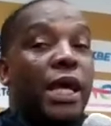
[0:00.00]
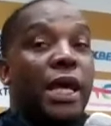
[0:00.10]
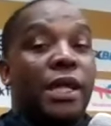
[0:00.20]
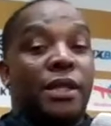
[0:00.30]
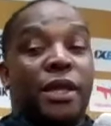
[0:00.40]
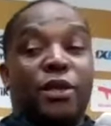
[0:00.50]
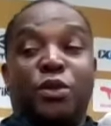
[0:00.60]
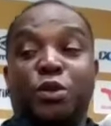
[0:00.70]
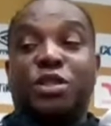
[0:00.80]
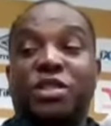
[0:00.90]
And
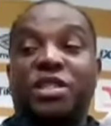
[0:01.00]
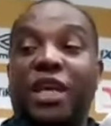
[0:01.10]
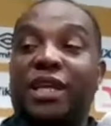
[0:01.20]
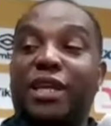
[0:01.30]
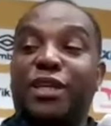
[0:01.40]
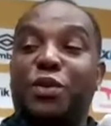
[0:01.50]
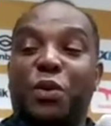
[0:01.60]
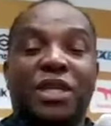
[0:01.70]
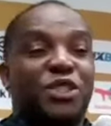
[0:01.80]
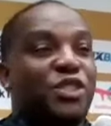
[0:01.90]
then your second
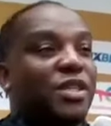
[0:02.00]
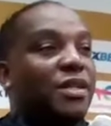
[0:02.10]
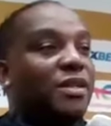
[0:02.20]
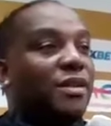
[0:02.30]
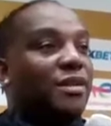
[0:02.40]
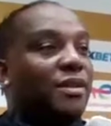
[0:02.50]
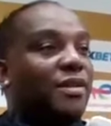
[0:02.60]
question